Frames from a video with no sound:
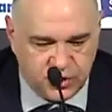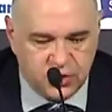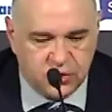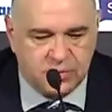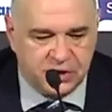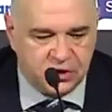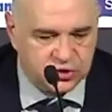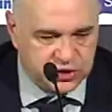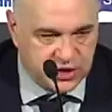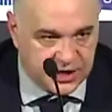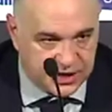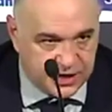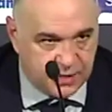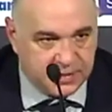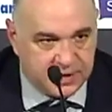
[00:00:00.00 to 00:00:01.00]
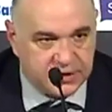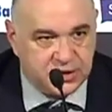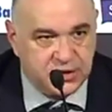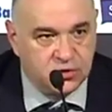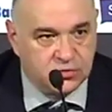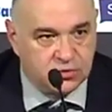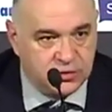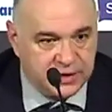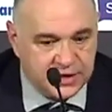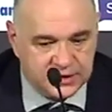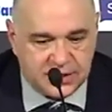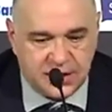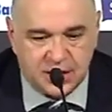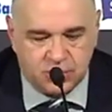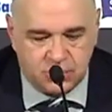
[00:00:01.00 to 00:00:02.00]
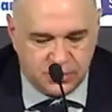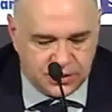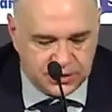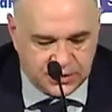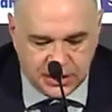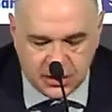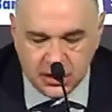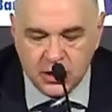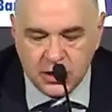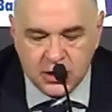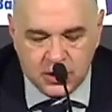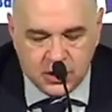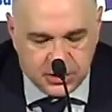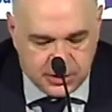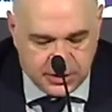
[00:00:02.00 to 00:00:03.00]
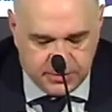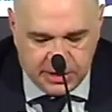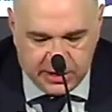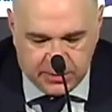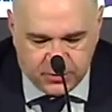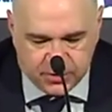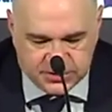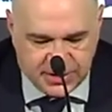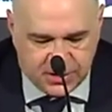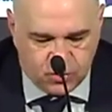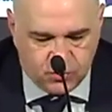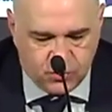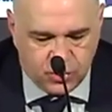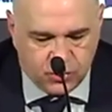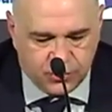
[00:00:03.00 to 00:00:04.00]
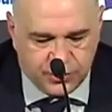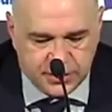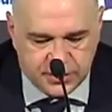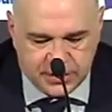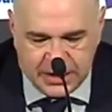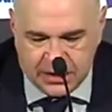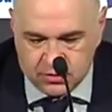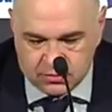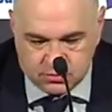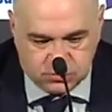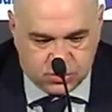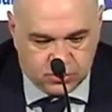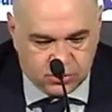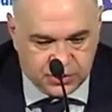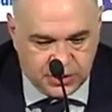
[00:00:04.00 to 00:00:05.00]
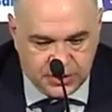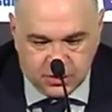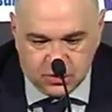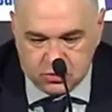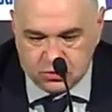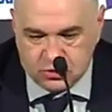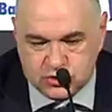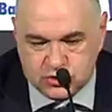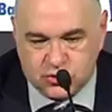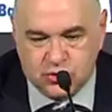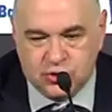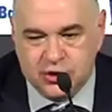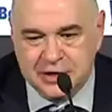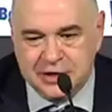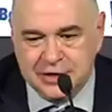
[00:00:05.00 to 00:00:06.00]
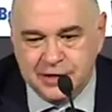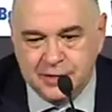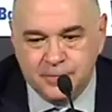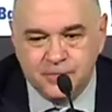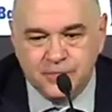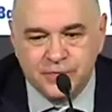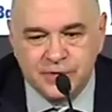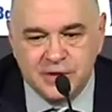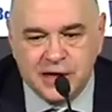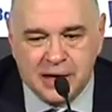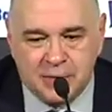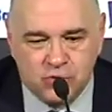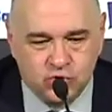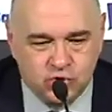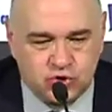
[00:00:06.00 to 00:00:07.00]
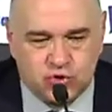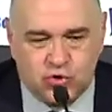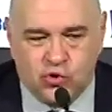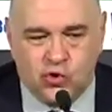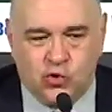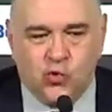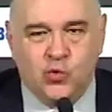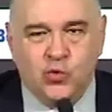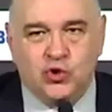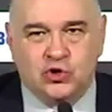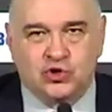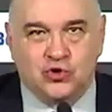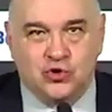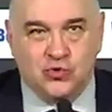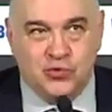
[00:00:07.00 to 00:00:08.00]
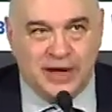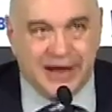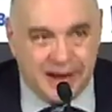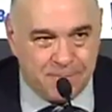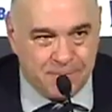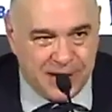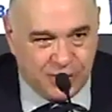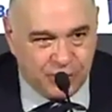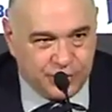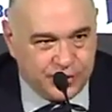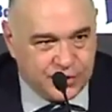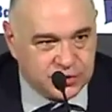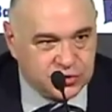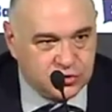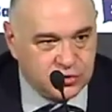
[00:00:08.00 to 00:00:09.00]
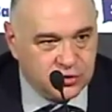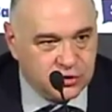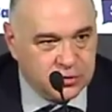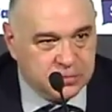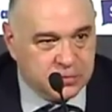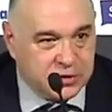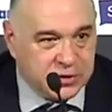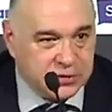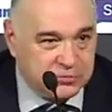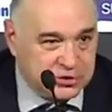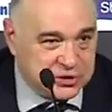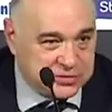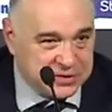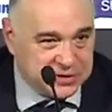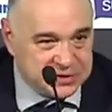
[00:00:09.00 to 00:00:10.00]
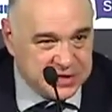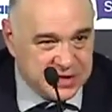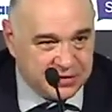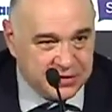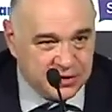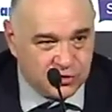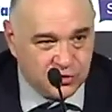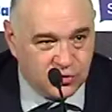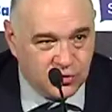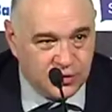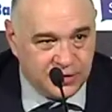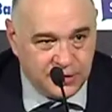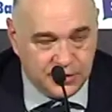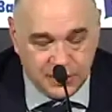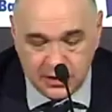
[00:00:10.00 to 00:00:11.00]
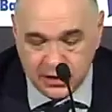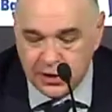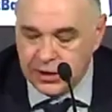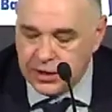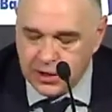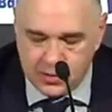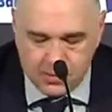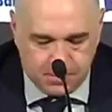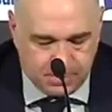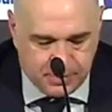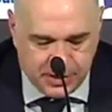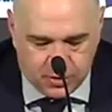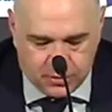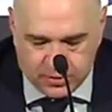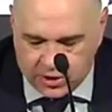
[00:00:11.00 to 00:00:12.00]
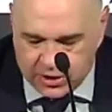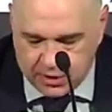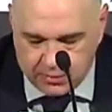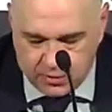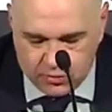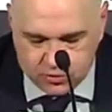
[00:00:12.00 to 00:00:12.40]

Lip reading: We had a 3-pointer to make an 8-point gap. But, however, my team was very concentrated. I am not proud of doing a great basketball today.